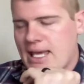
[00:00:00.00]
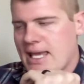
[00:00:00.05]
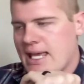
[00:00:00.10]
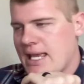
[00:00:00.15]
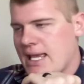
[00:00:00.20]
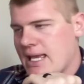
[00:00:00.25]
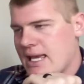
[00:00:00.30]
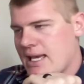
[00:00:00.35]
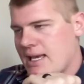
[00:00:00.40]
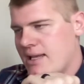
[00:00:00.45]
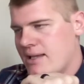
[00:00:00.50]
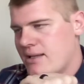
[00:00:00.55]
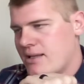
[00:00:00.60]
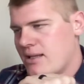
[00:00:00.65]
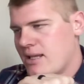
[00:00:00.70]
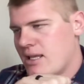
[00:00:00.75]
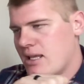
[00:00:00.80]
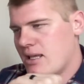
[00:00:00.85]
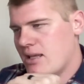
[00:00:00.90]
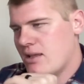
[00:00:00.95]
and
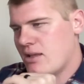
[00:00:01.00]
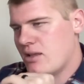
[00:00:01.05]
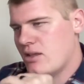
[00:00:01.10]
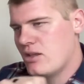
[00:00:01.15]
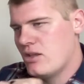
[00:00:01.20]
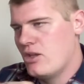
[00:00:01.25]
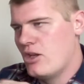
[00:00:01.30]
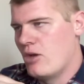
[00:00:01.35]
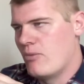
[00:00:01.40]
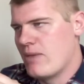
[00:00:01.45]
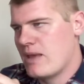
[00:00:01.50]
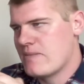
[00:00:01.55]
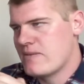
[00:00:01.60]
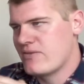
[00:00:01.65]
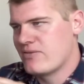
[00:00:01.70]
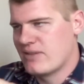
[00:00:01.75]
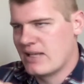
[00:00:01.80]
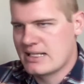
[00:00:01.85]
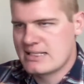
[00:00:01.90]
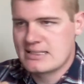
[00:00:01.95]
maybe
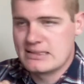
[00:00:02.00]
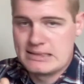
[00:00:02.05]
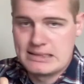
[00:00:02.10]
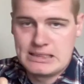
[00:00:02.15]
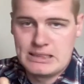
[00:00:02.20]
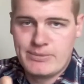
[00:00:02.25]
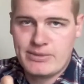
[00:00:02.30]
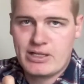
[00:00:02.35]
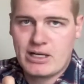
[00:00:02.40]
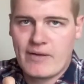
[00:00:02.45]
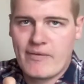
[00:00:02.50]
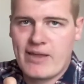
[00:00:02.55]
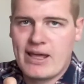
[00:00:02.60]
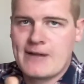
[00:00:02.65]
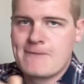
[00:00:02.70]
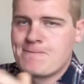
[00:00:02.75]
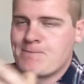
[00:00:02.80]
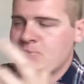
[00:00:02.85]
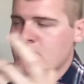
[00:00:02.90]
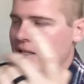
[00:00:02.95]
flex a little bit on
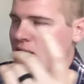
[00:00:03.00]
that.